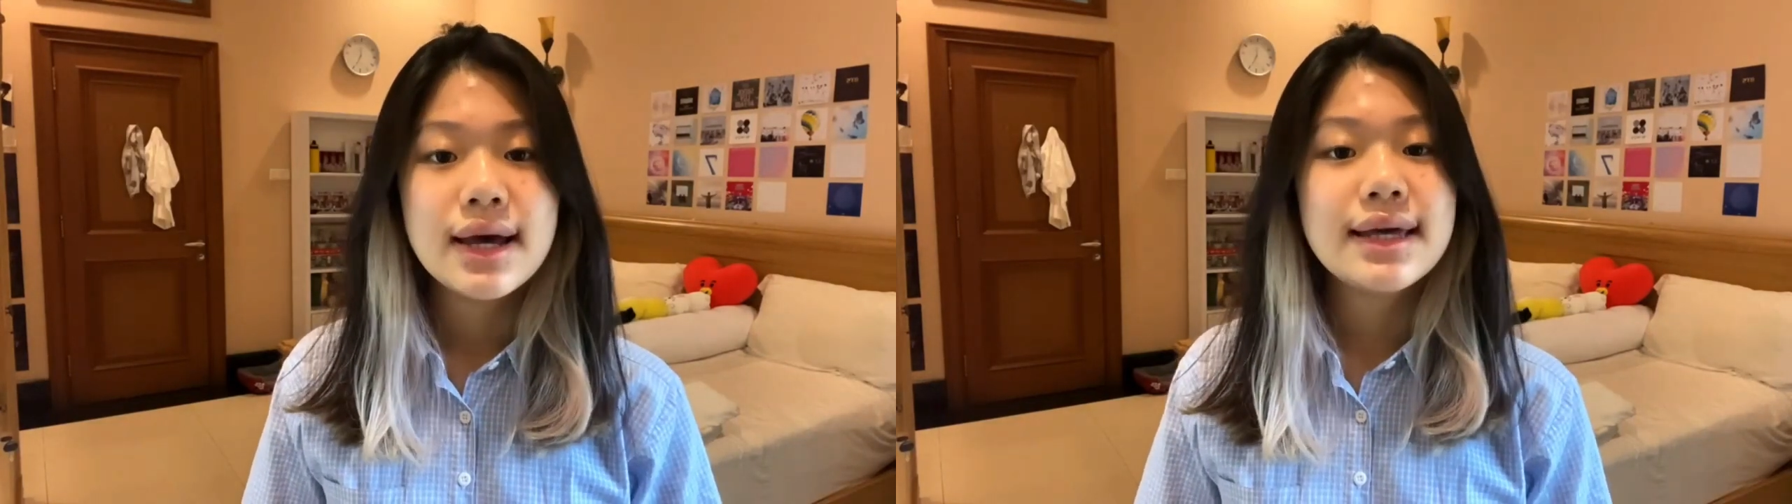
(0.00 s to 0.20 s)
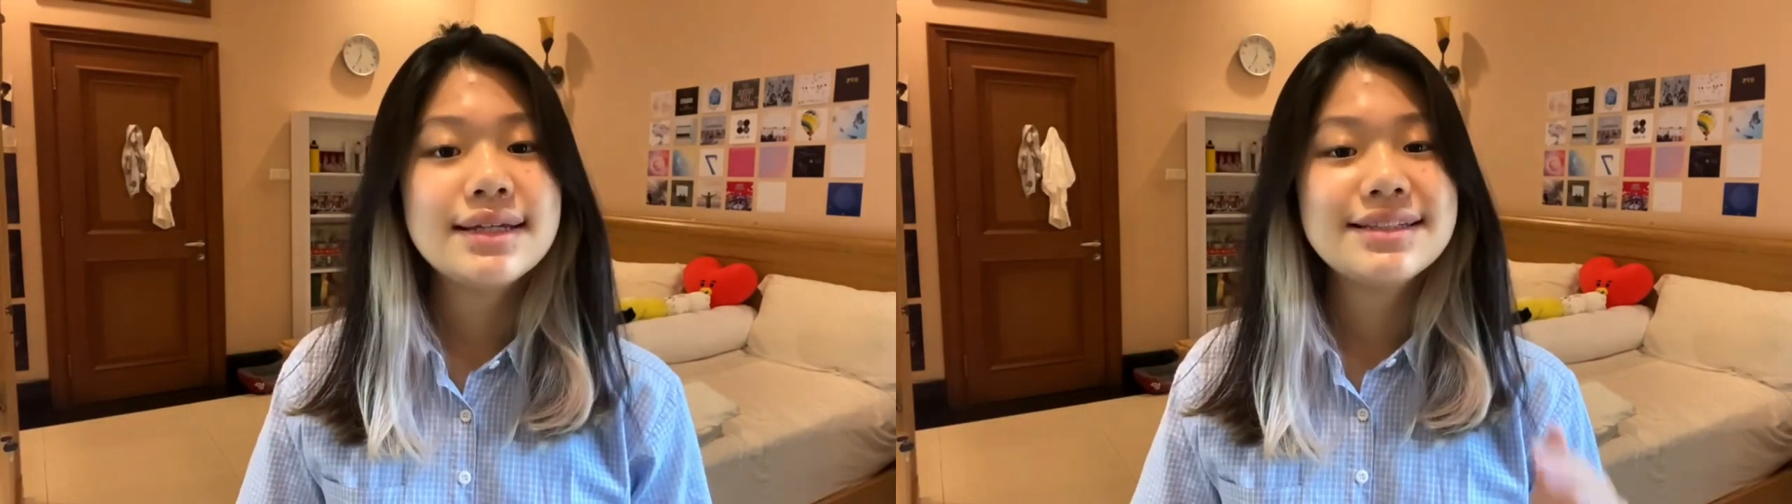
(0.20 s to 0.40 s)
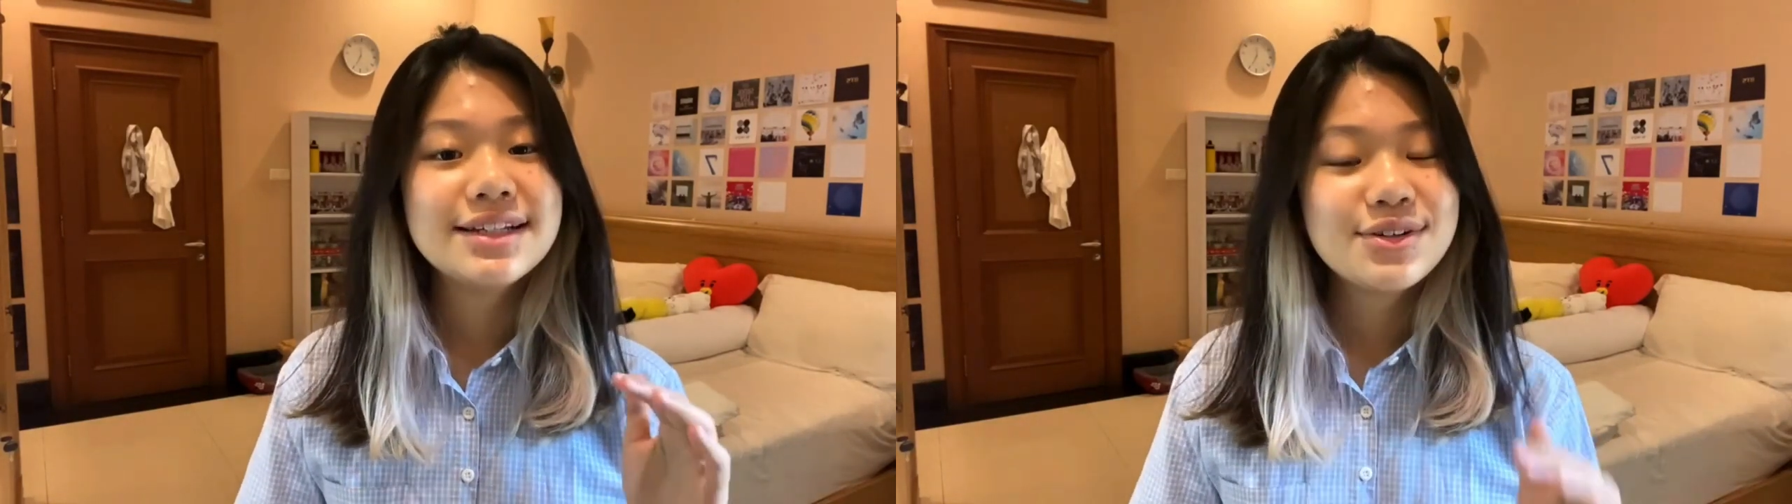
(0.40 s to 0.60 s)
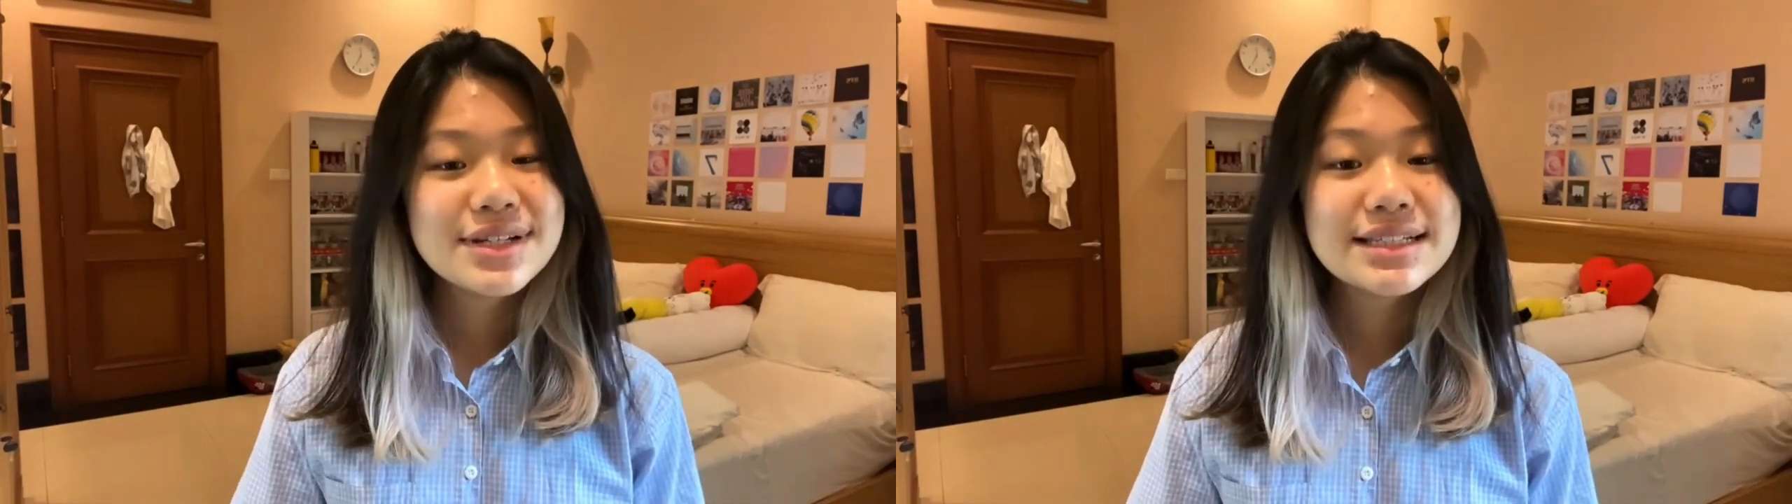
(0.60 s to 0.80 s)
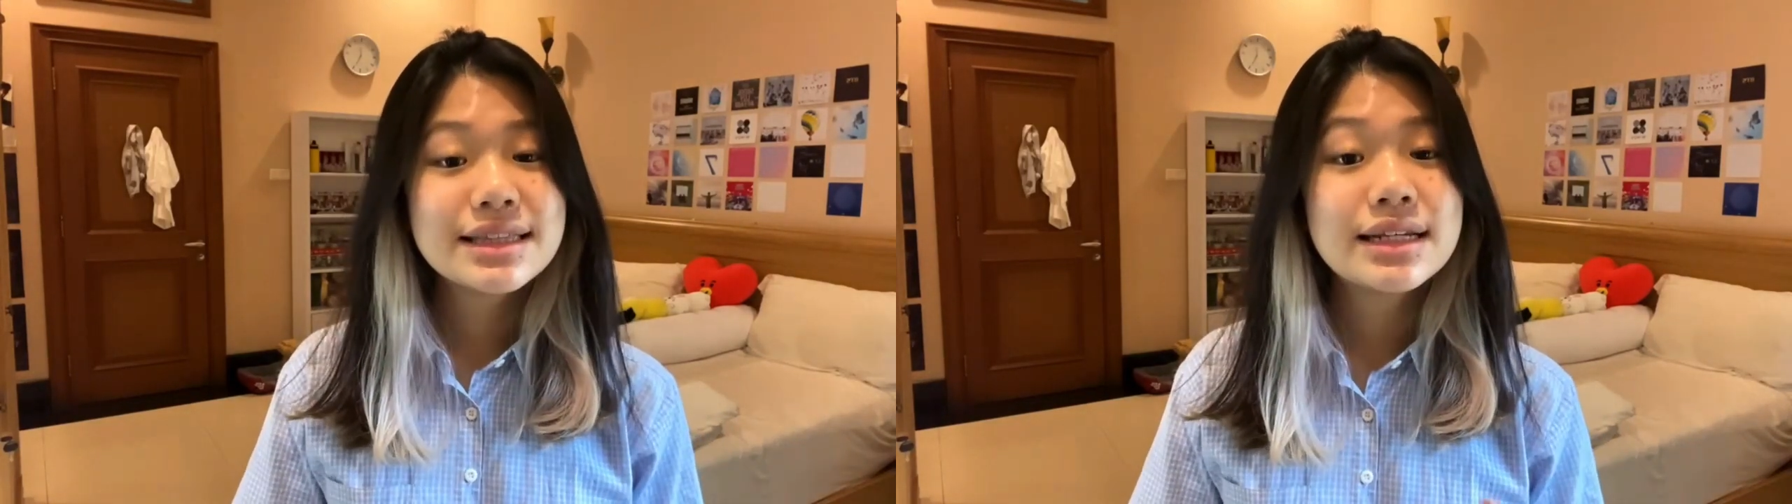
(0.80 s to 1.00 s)
It is
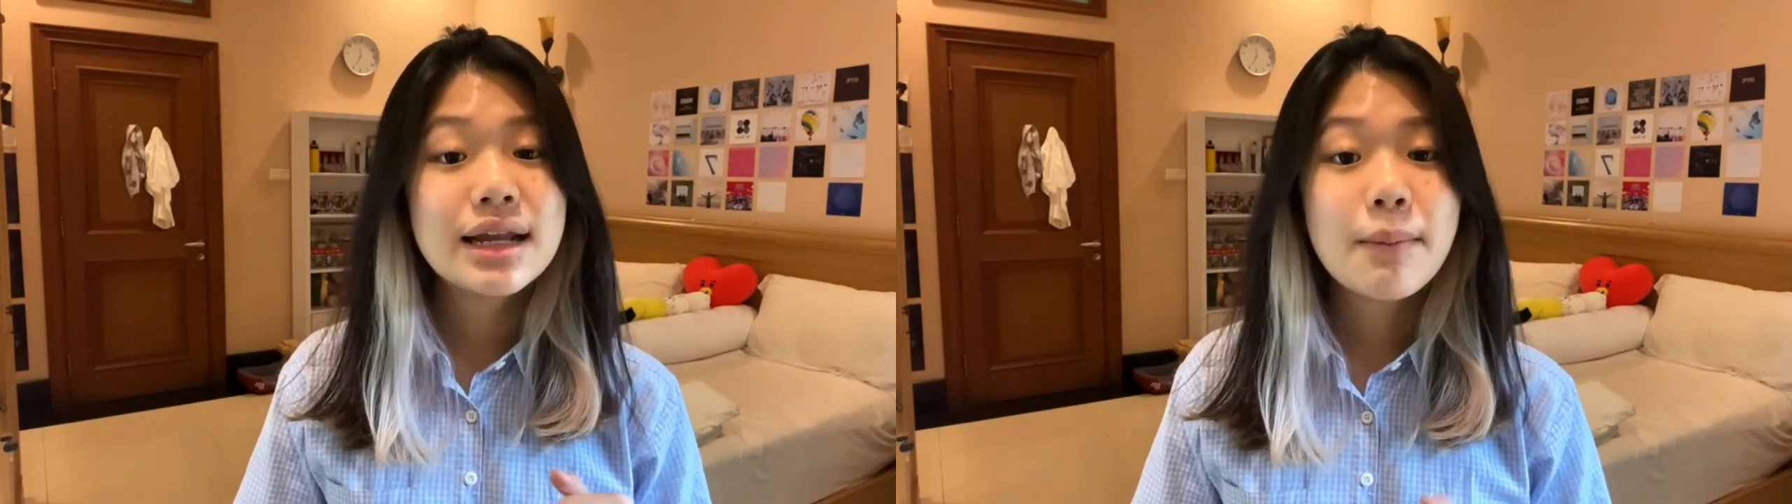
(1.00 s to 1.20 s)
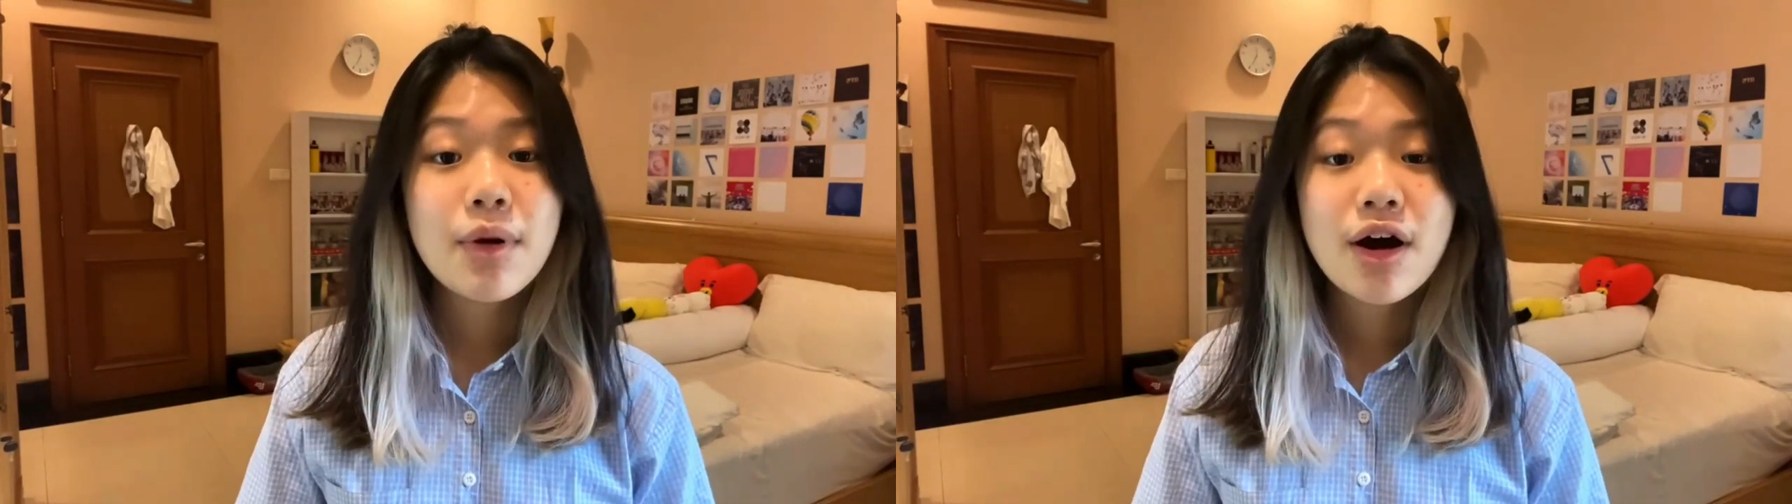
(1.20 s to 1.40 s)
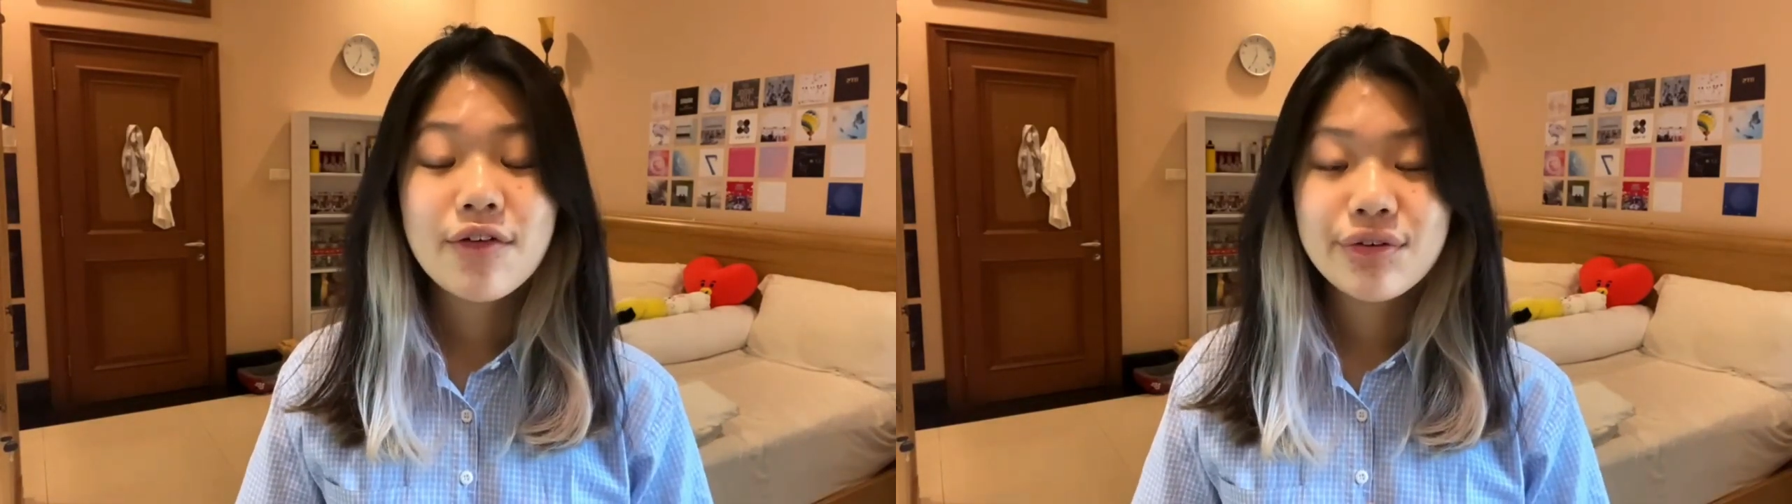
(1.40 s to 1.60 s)
decreasing the number of